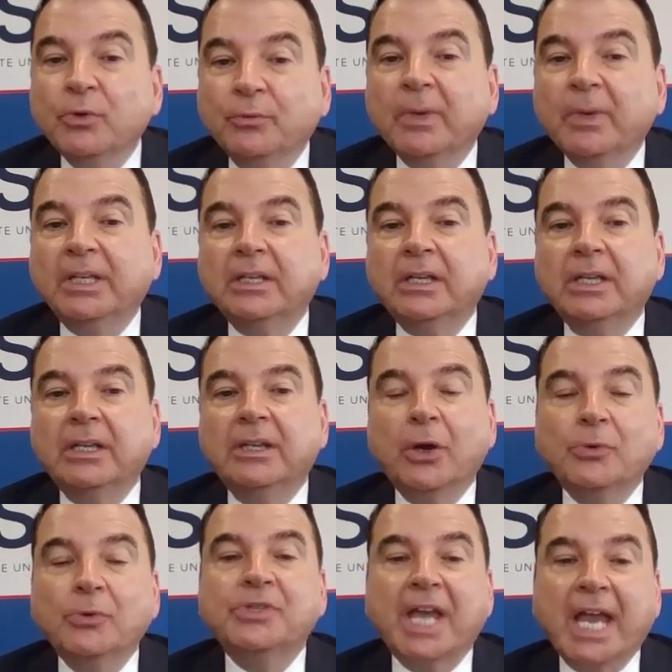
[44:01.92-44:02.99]
movement in
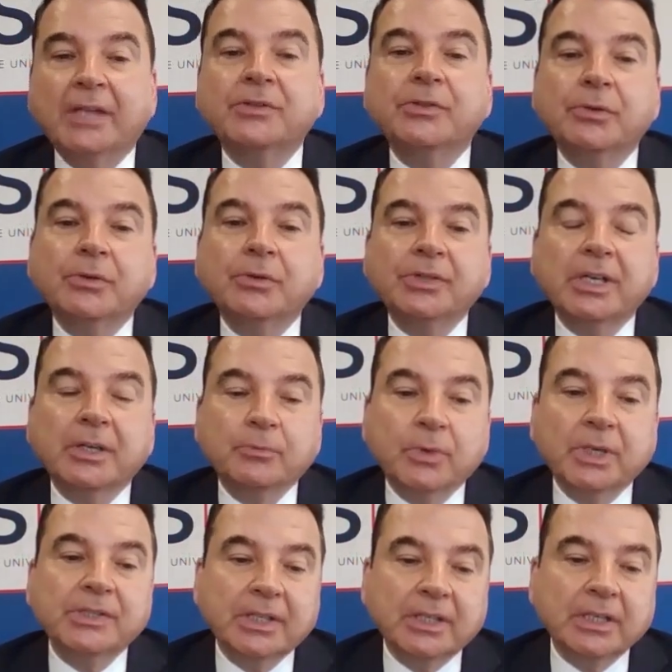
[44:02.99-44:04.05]
those answers in
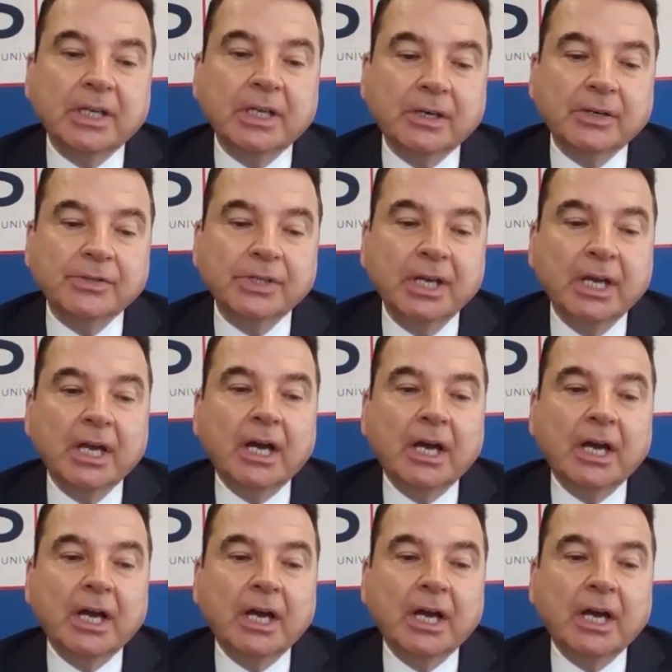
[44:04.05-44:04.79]
recent years.